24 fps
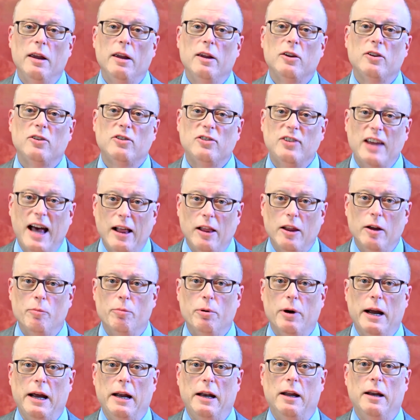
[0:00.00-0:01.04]

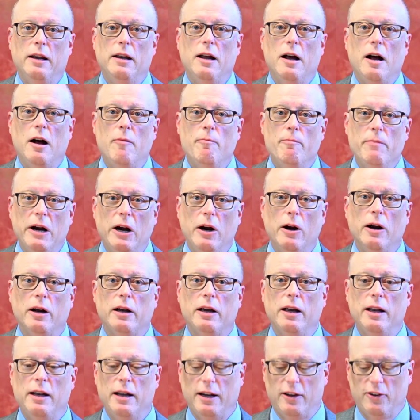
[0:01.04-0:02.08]
celebrated
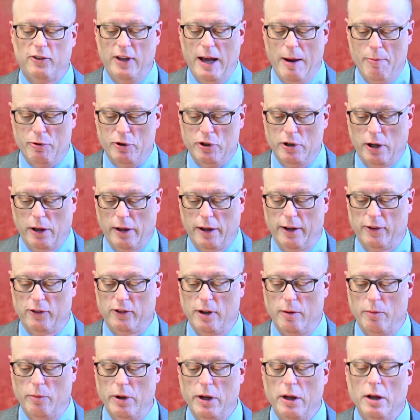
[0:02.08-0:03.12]
American
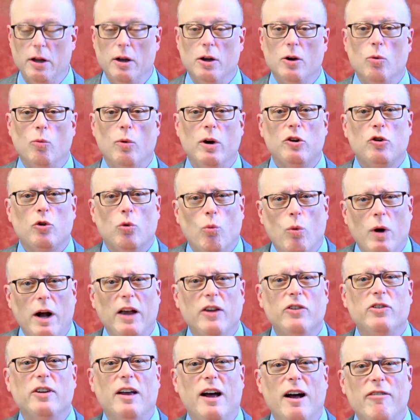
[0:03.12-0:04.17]
exceptionalism, which
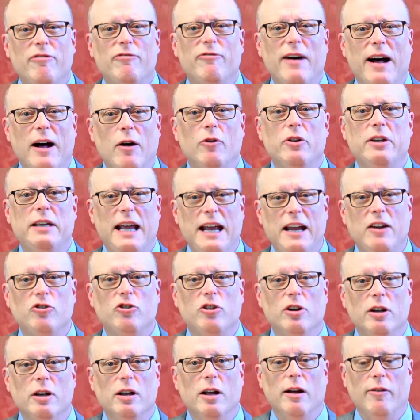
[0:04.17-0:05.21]
was a
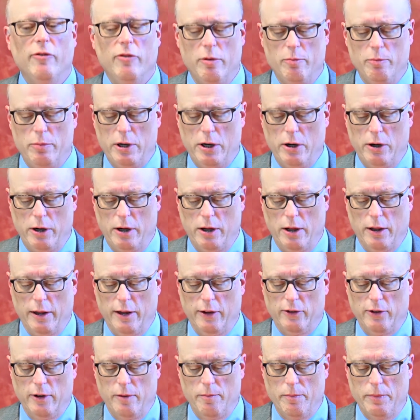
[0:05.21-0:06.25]
foundation of
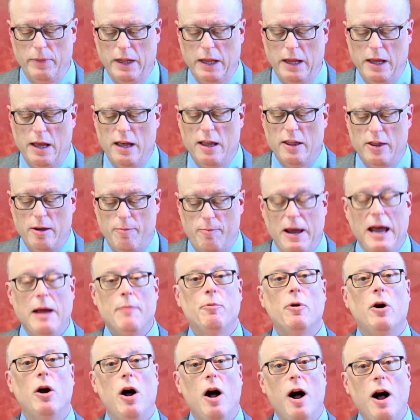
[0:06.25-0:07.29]
imperialism. The
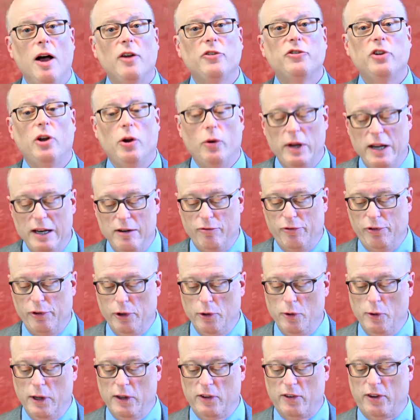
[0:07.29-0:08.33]
paper also
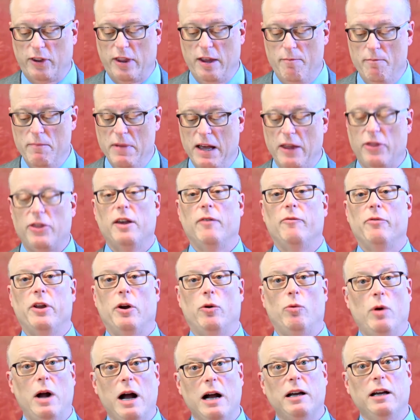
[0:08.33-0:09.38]
influenced the myth of the
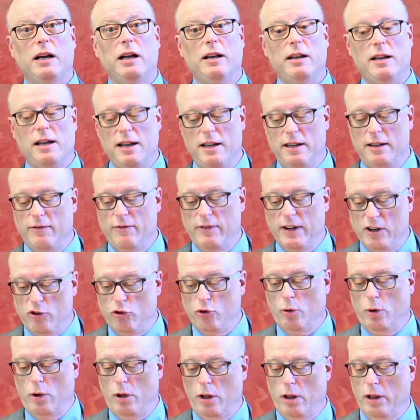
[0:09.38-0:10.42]
rugged,
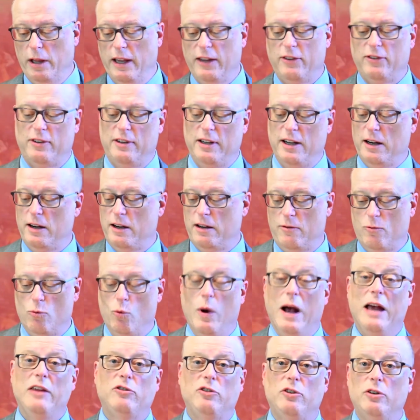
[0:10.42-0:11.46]
individualistic,
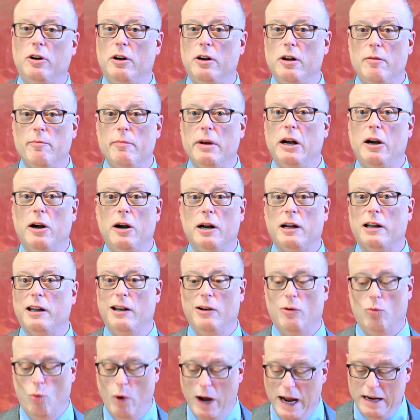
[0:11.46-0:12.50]
Western
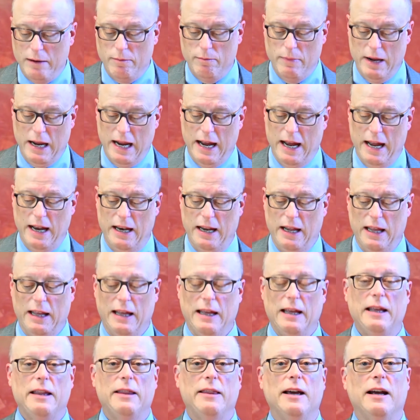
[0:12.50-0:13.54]
American white man
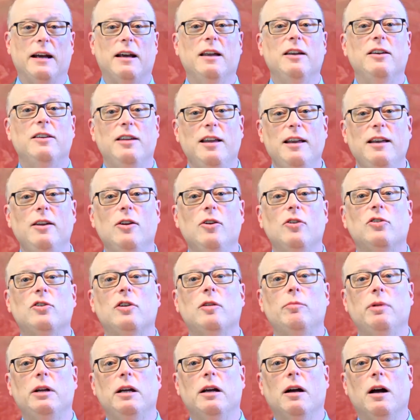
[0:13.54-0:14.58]
that continues to
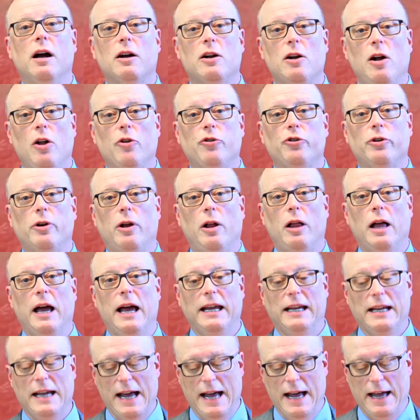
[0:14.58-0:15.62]
be a cultural
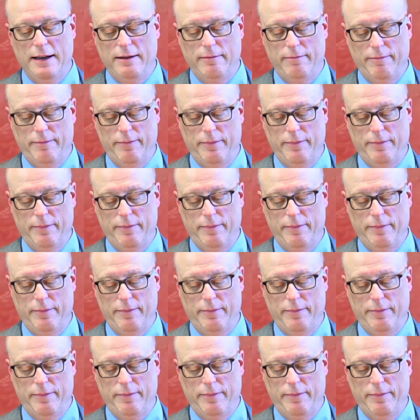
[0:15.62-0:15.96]
icon.